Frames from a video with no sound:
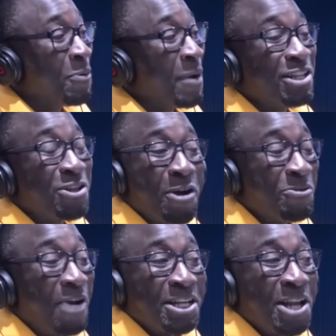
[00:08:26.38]
way it's
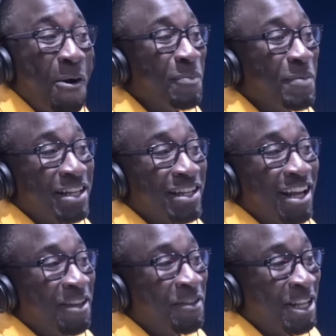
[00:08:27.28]
going right now, I mean,
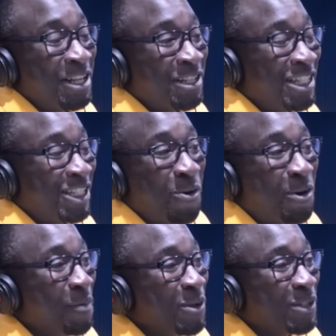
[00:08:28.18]
the
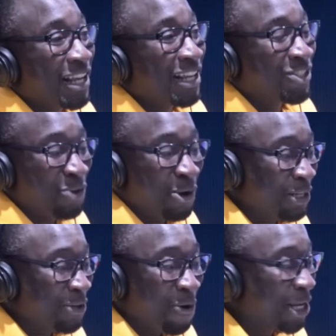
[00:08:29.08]
soca music is throughout
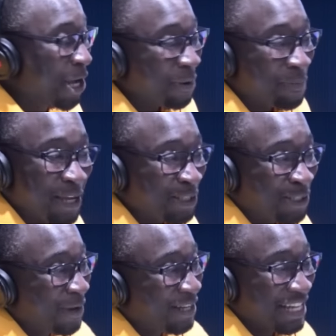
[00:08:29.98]
the whole Caribbean
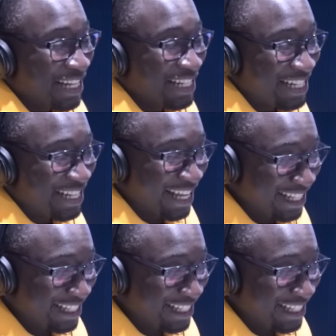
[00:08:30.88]
too at the end of the day,